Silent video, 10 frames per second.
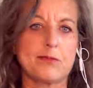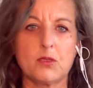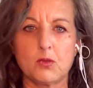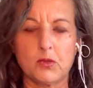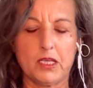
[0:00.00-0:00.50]
you
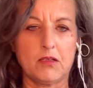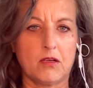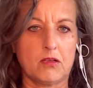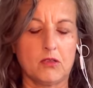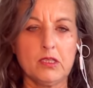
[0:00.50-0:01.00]
know, in
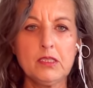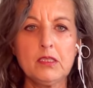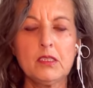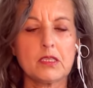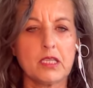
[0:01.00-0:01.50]
all
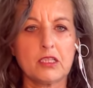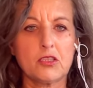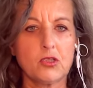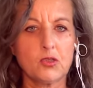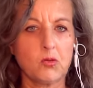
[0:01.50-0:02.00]

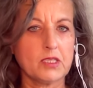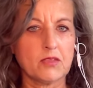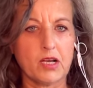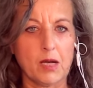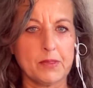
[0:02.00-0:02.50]
likelihood will
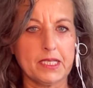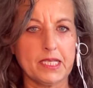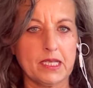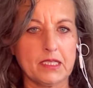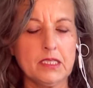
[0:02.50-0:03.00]
never happen
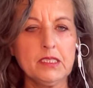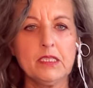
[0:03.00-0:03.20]
again,